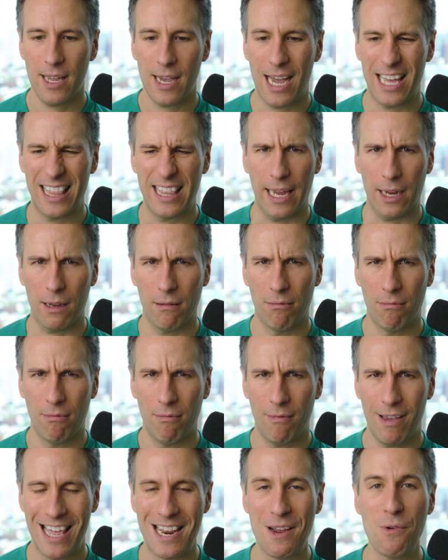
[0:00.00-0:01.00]
I think,
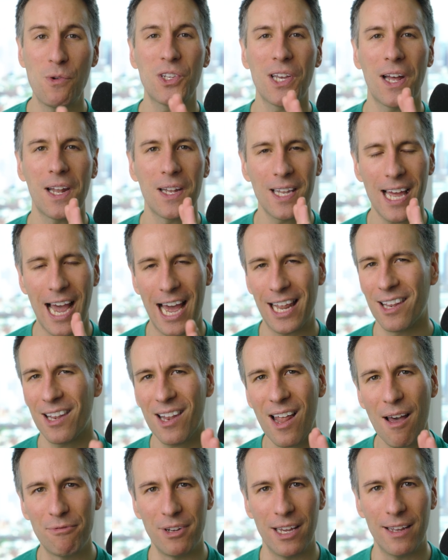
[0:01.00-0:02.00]
and it was I
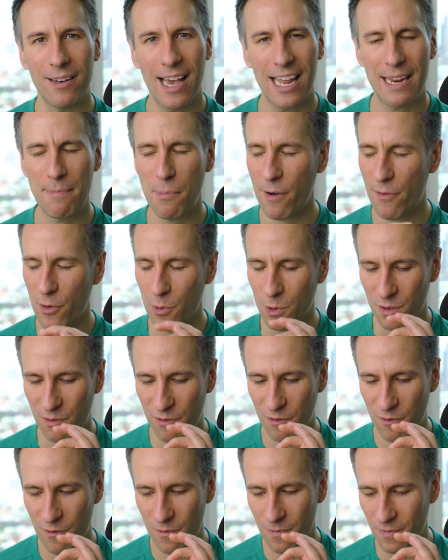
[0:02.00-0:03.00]
loved it. Eddie Murphy was
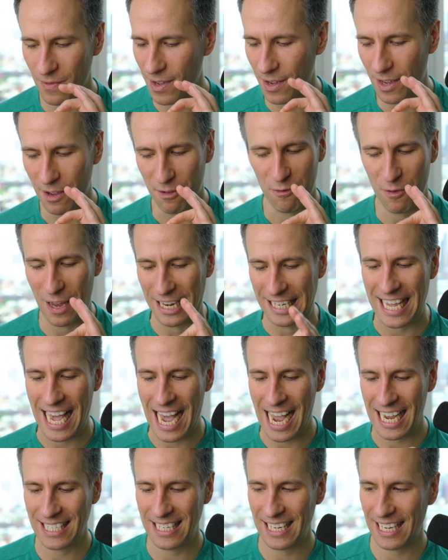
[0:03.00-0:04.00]
uh,
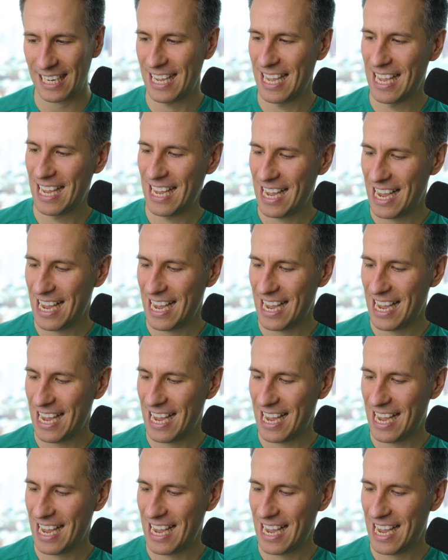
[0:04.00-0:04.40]
fantastic.